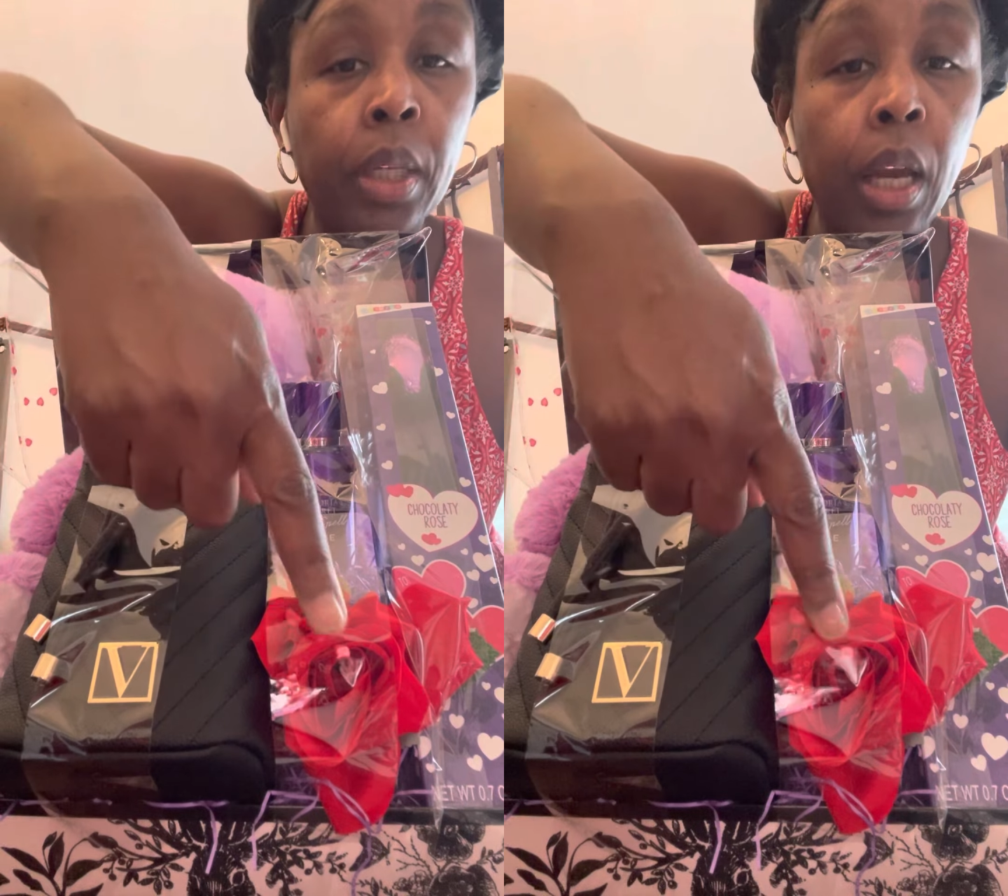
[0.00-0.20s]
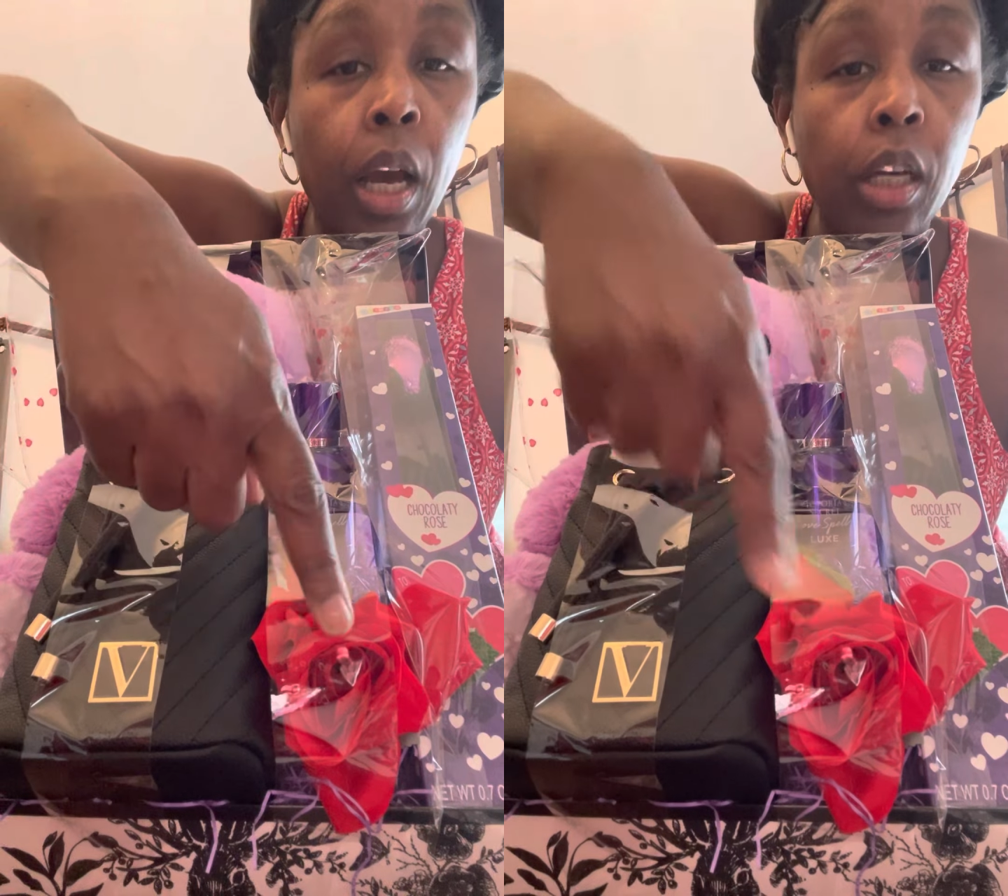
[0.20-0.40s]

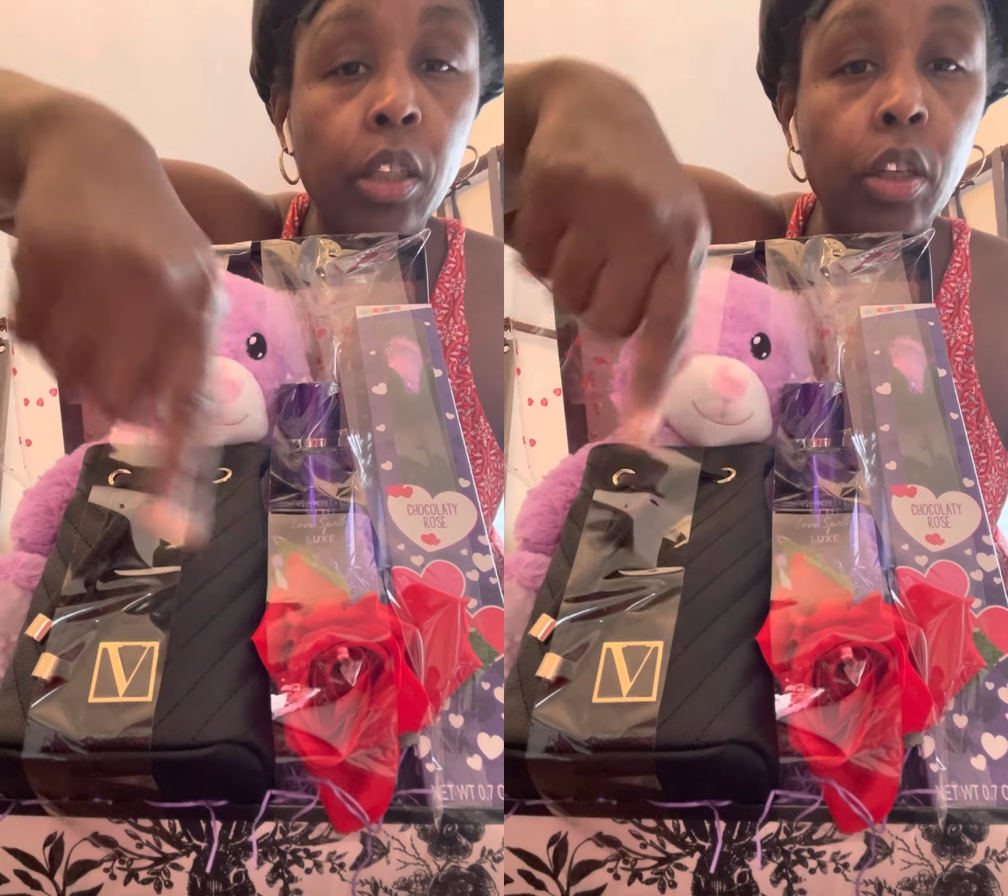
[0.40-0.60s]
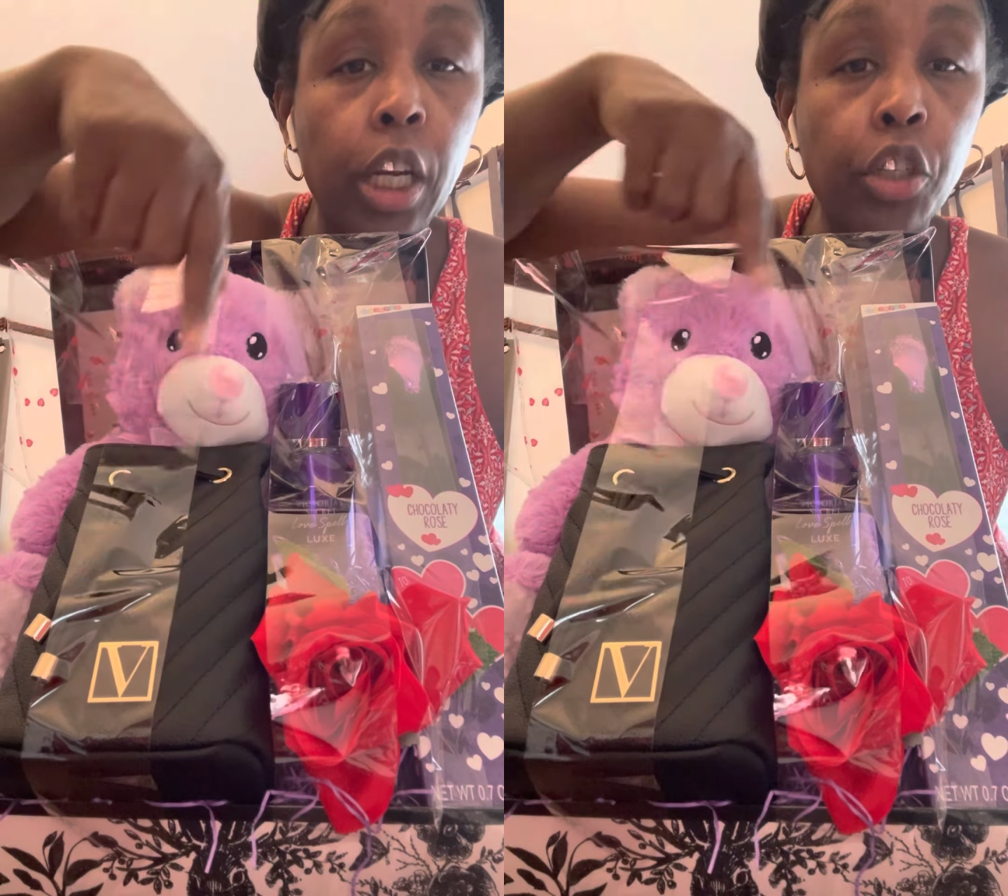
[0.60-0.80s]
You
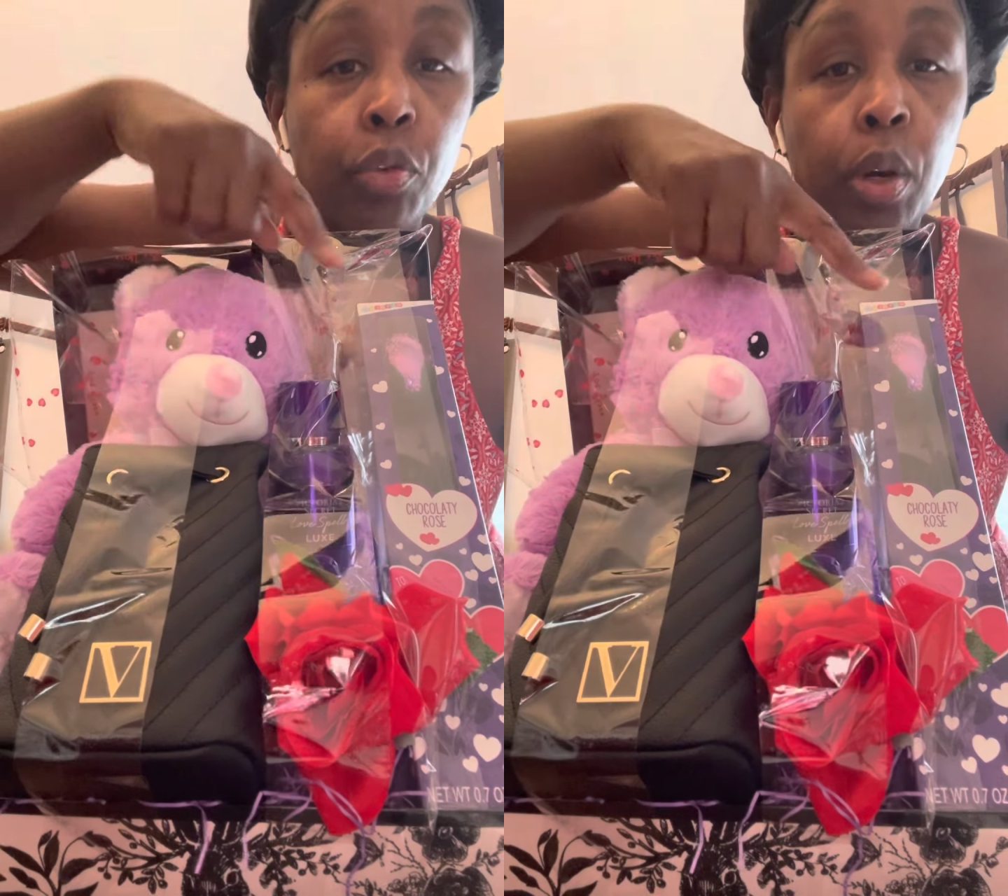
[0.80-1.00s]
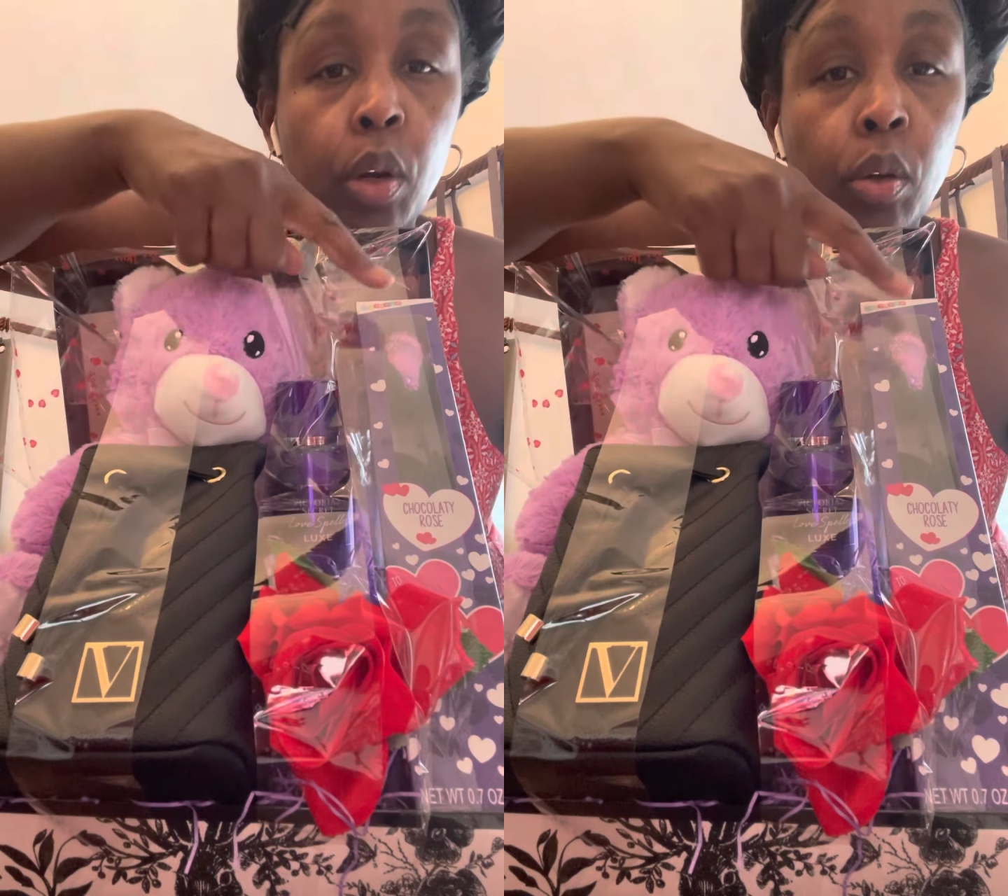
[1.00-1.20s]
got your
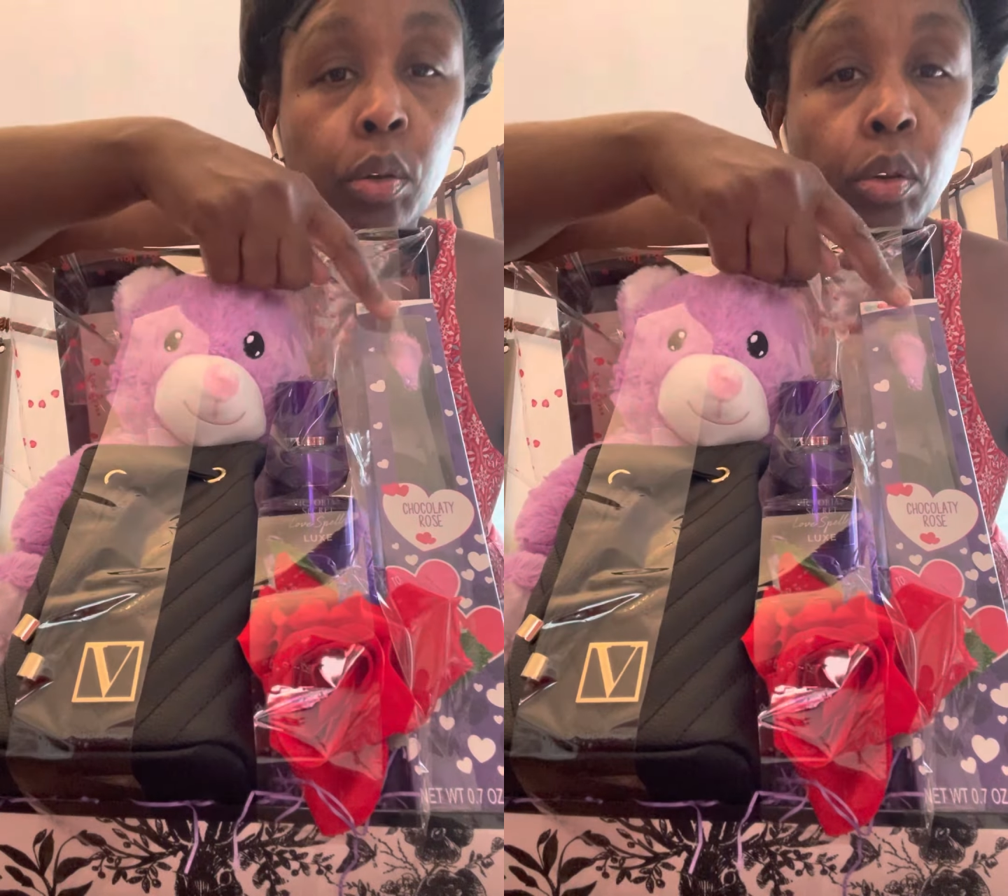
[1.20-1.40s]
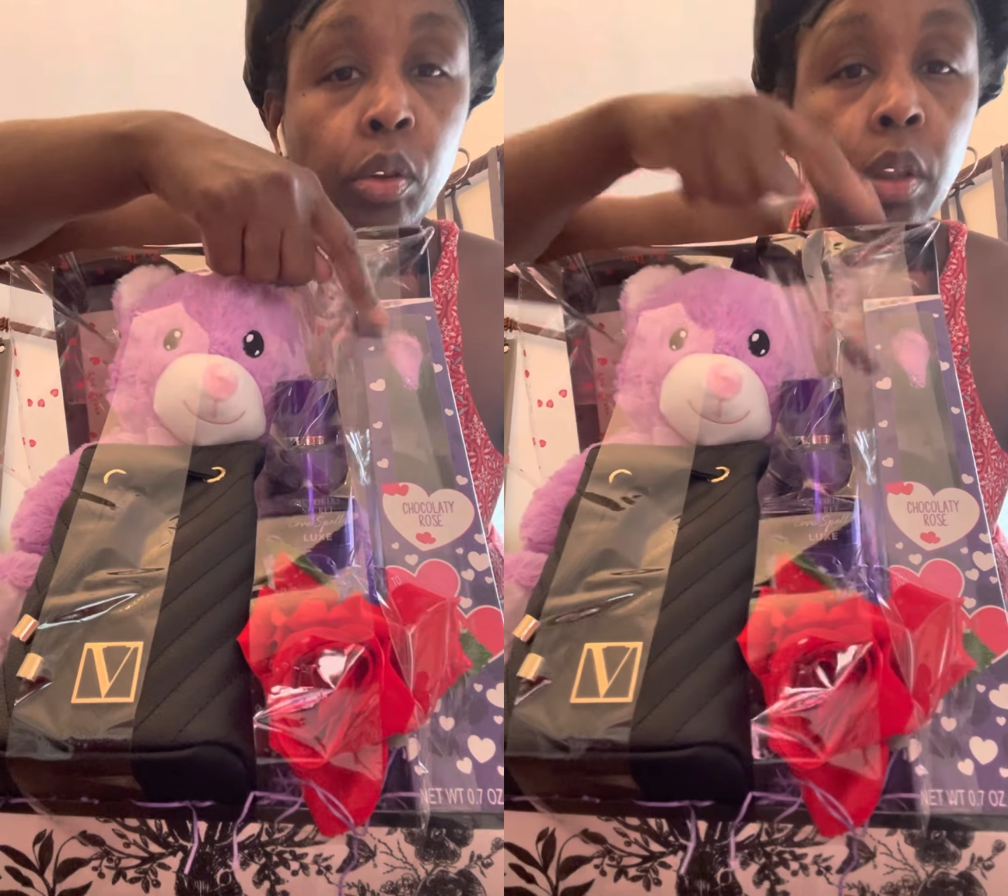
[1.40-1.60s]
rose,